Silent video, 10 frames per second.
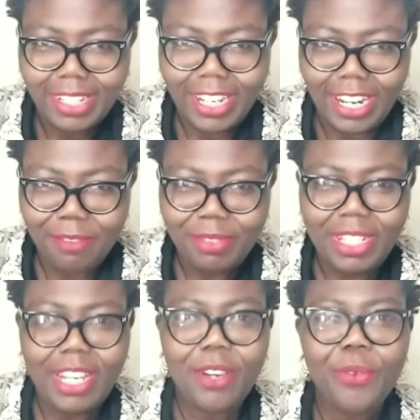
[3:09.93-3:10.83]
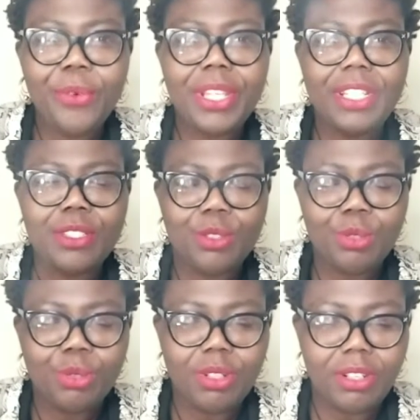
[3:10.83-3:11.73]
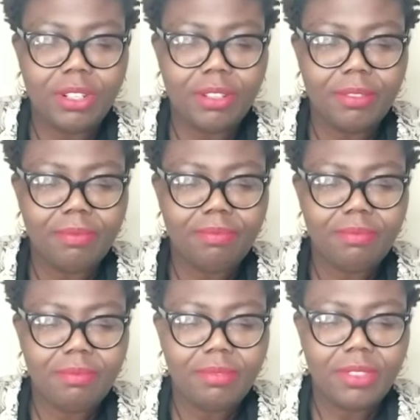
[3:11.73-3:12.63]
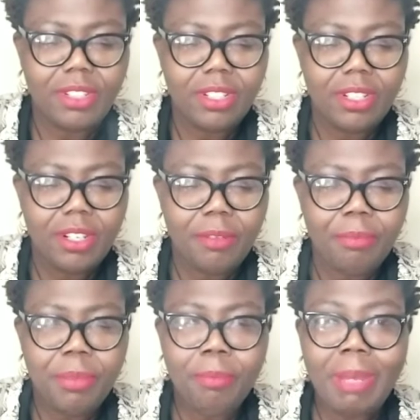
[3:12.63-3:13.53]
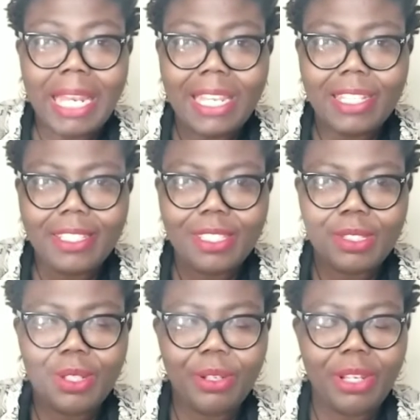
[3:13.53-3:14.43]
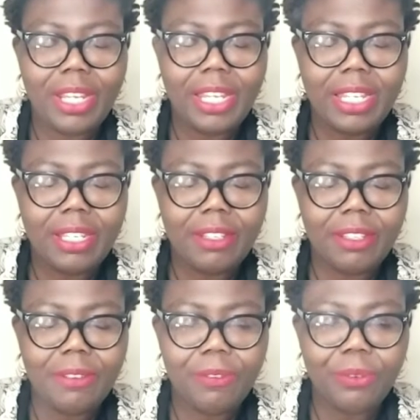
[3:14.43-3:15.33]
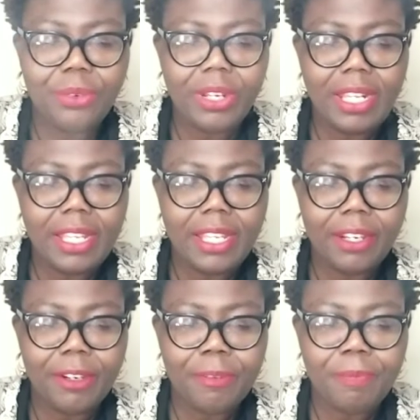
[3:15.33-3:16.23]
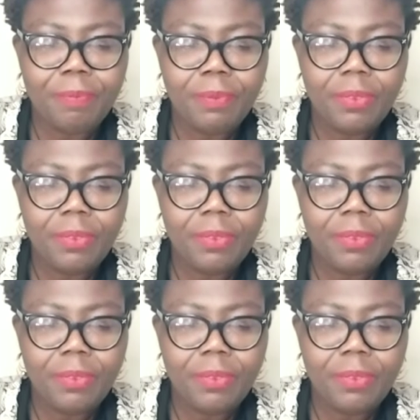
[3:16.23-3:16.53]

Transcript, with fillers: calm down, we need to um, be balanced and really um,